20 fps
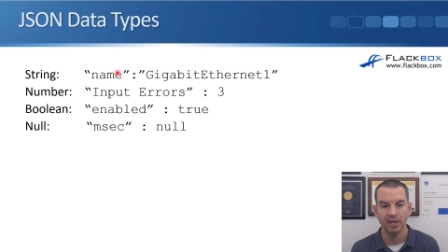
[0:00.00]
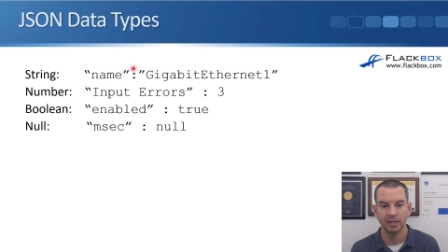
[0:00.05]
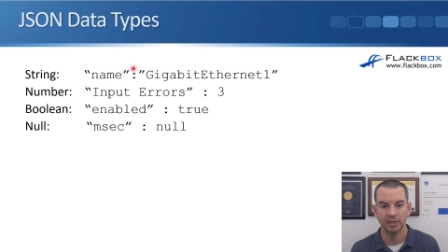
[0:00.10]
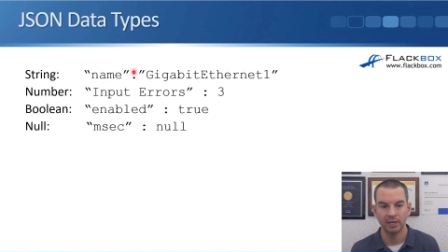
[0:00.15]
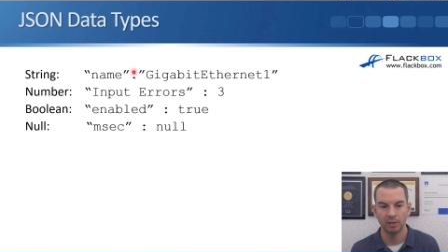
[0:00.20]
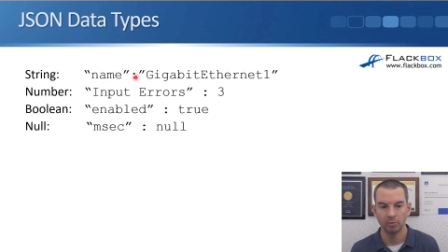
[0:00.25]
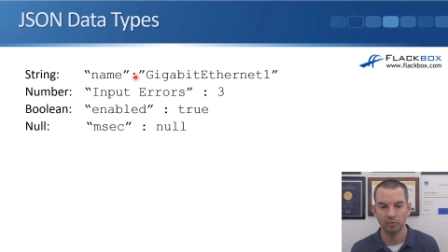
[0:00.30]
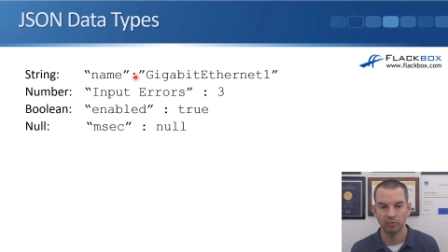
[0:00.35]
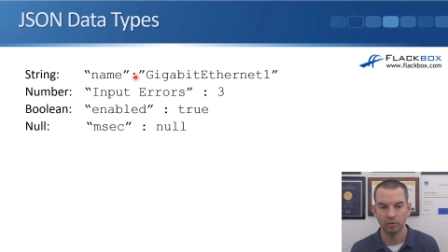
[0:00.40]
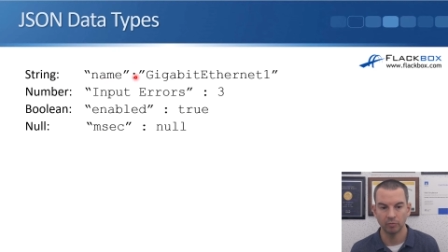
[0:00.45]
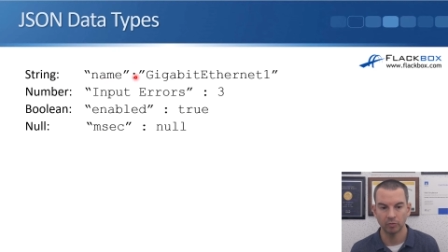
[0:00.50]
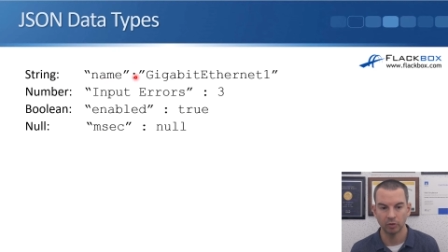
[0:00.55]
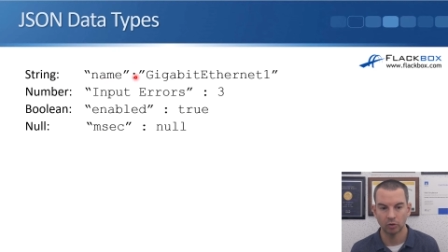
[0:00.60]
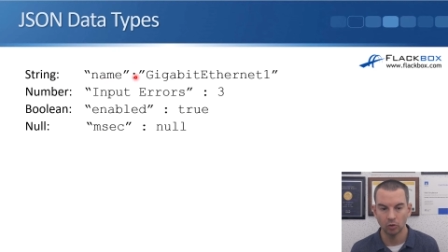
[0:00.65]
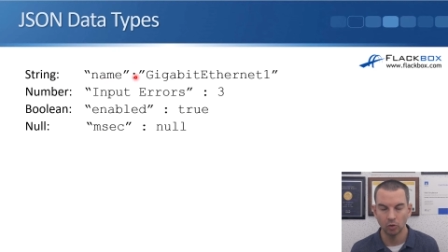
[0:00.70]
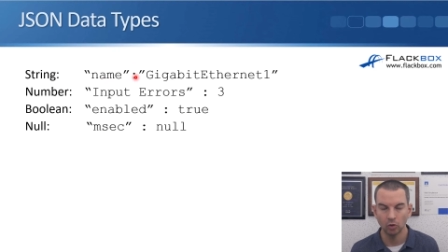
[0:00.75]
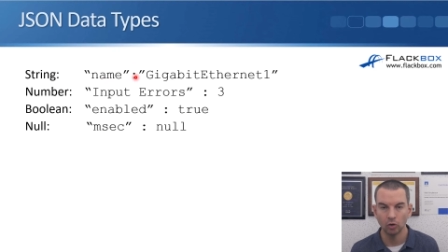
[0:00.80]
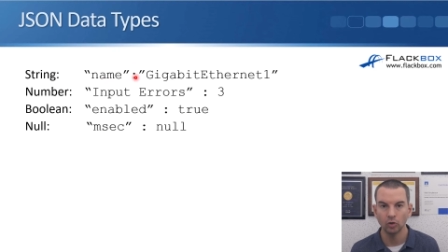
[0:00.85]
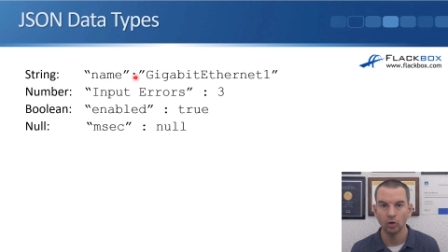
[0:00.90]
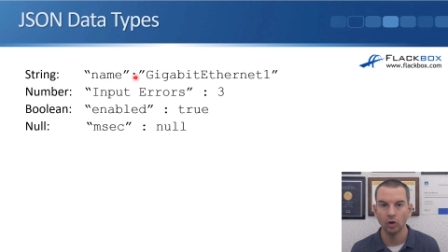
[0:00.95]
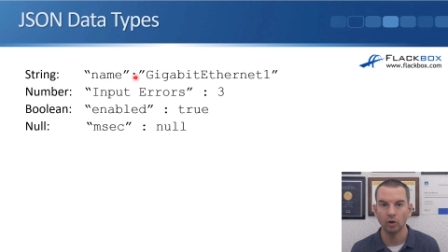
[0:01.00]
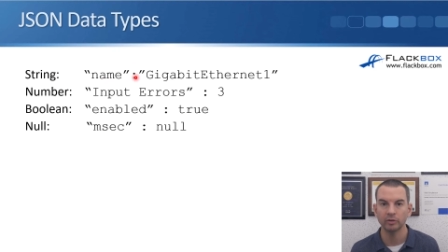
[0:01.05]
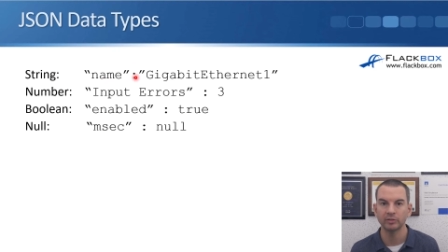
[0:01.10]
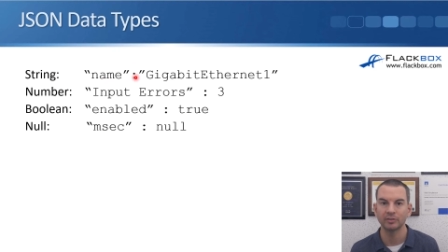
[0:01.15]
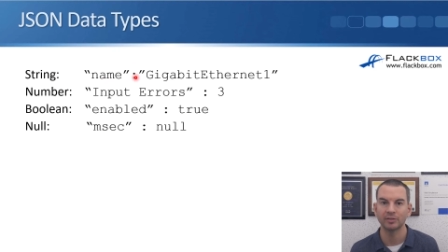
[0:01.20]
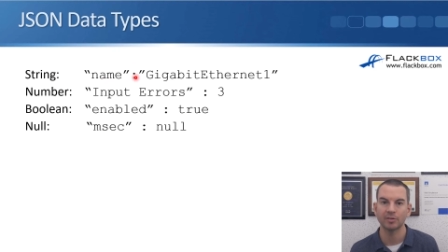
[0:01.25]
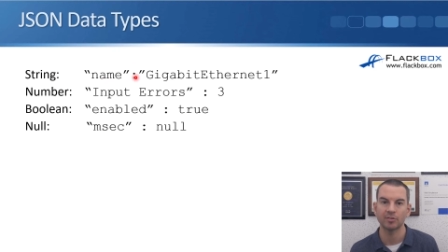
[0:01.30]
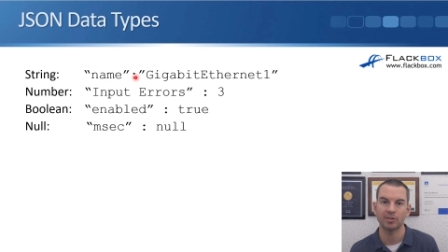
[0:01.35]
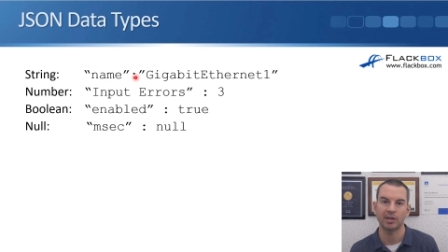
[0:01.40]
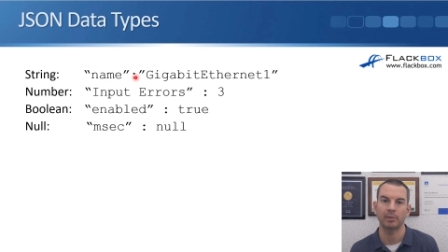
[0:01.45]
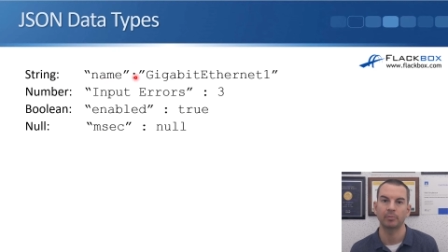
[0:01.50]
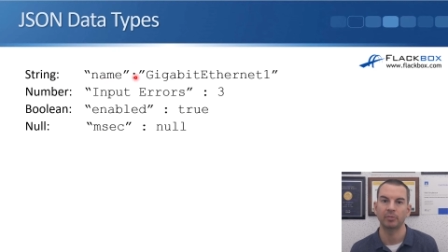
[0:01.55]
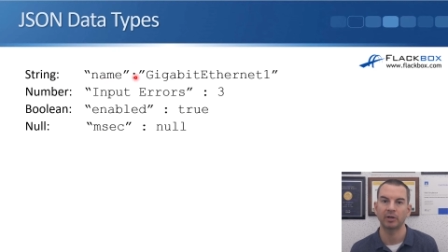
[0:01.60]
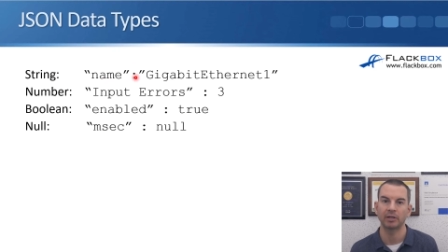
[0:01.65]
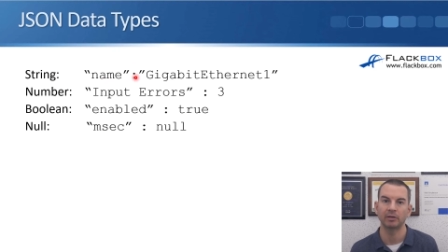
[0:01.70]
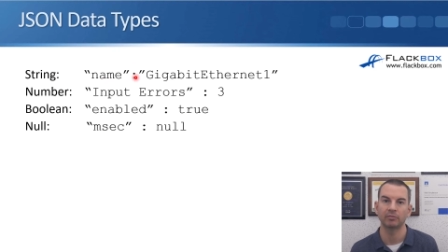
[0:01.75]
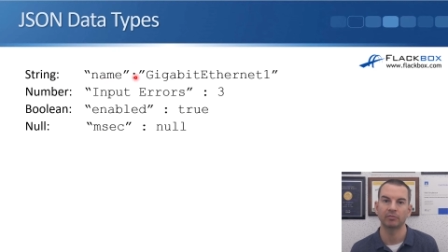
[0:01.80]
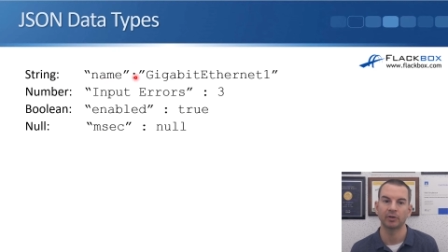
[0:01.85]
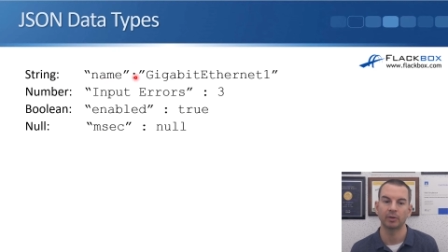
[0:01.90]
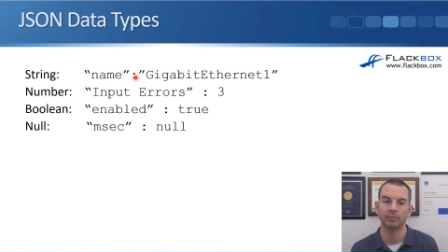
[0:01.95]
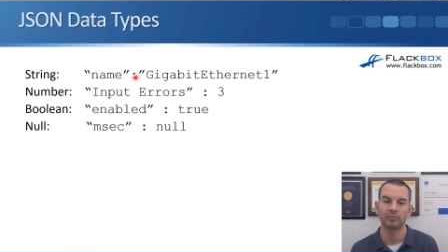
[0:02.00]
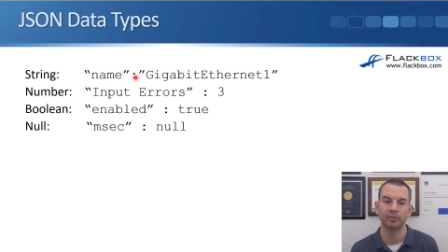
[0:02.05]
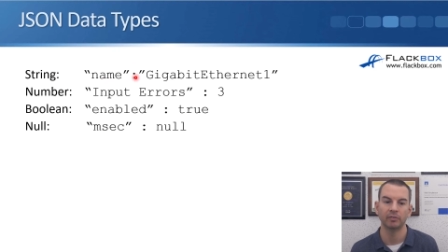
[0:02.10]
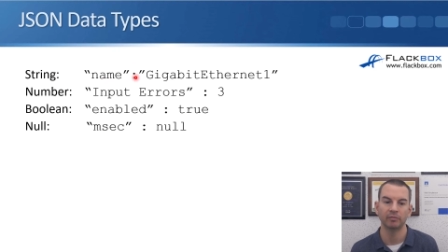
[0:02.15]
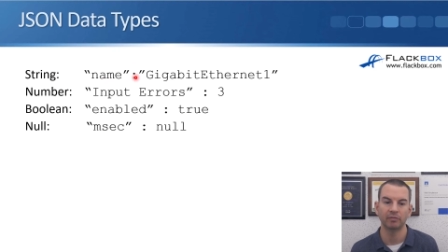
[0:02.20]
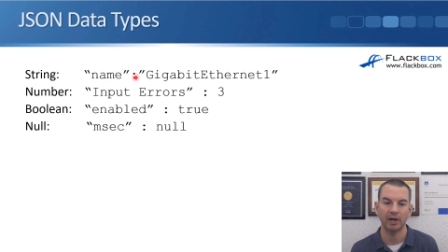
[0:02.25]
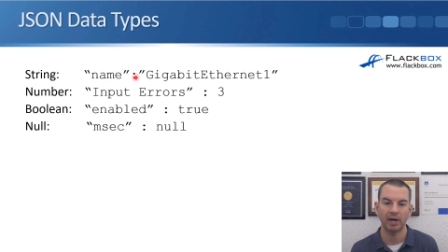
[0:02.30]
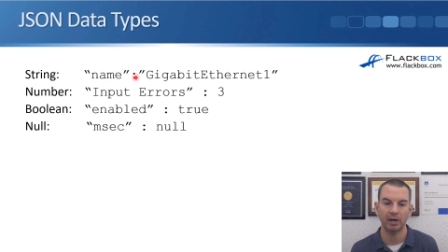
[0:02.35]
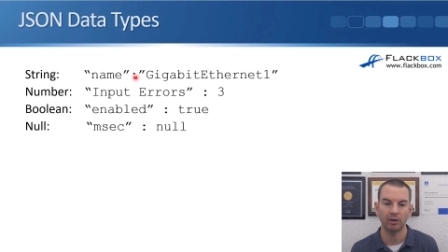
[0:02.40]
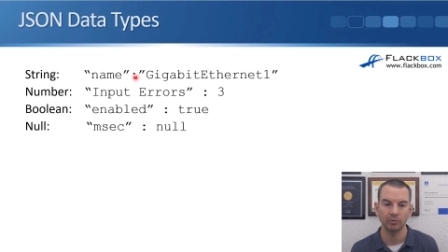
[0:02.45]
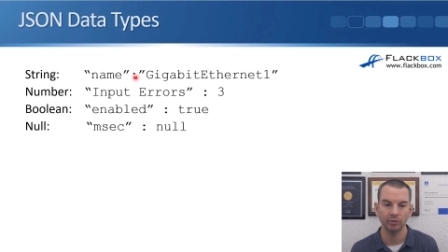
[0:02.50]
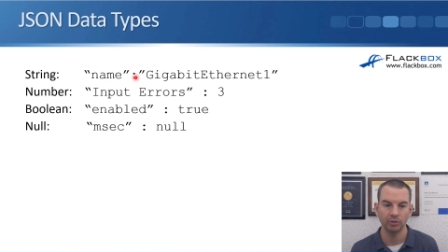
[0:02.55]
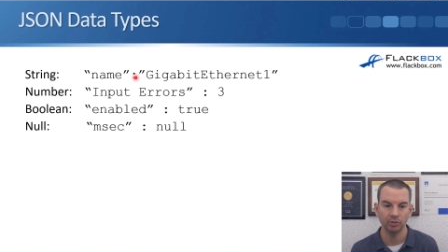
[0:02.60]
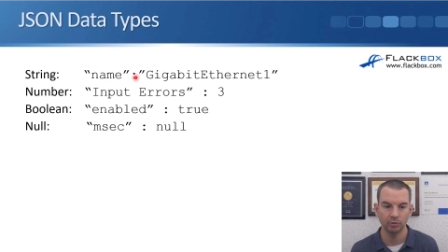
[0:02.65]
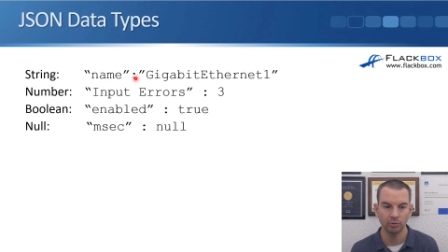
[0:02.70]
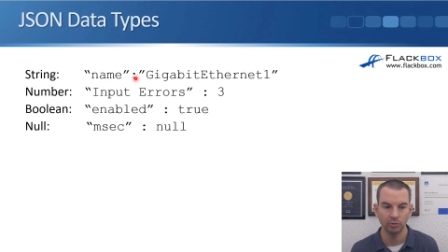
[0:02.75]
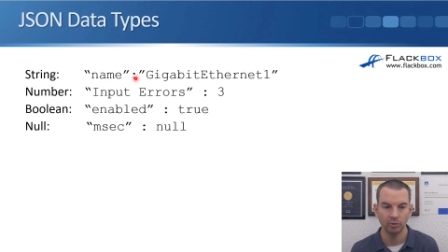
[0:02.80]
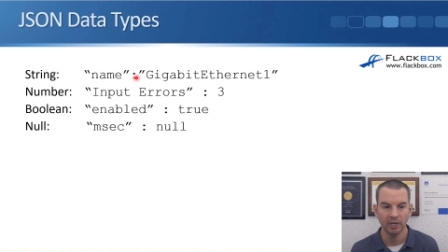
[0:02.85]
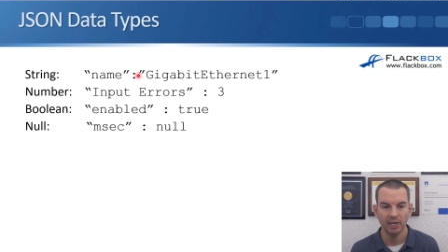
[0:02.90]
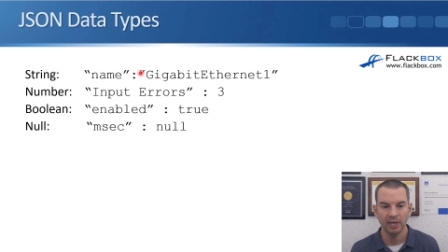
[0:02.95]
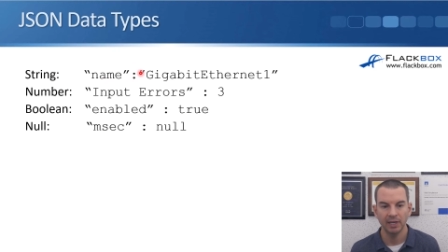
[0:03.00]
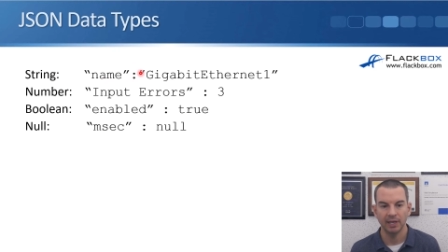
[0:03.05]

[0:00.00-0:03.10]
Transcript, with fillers: And then we've got the colon to separate from the value.